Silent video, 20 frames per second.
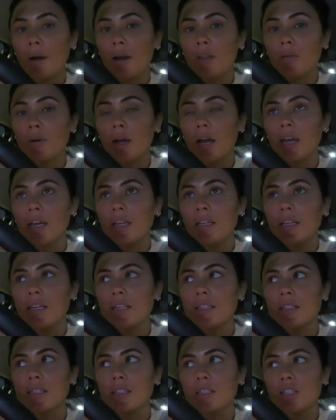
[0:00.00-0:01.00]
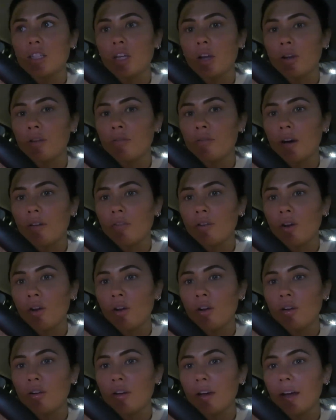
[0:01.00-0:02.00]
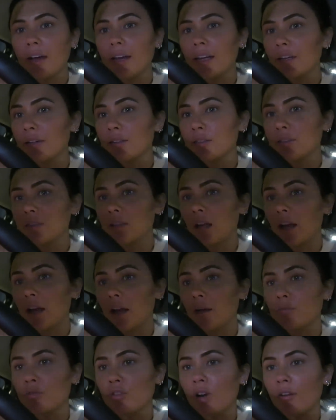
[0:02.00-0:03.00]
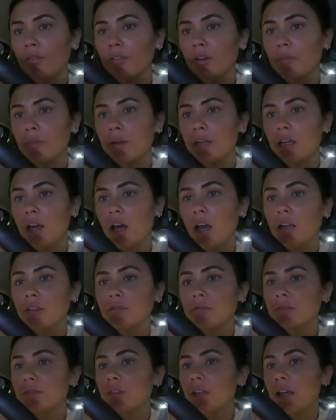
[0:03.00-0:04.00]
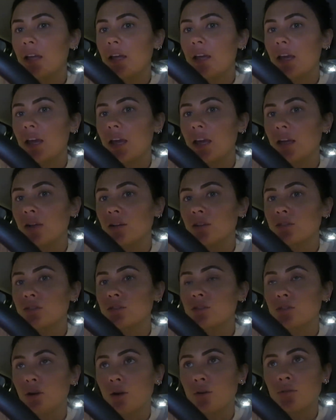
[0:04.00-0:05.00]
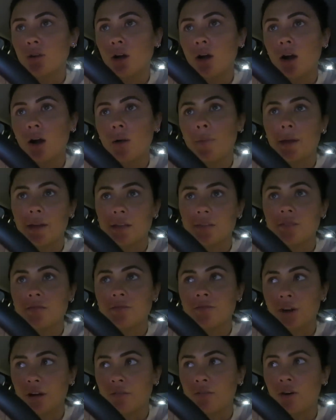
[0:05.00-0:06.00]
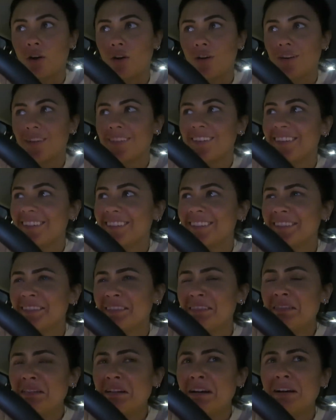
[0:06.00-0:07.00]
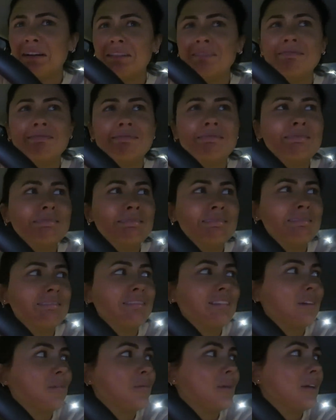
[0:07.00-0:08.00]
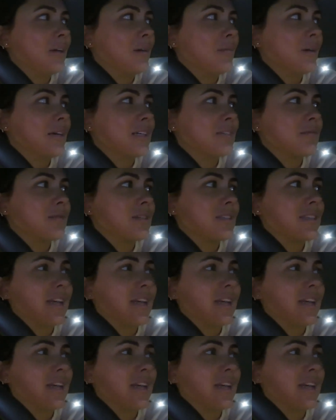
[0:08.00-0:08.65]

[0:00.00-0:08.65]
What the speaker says: by the way, it's literally only 5 o'clock and it looks like I'm driving at midnight. It looks so dark, but it's 5 o'clock. Oh, the winter makes me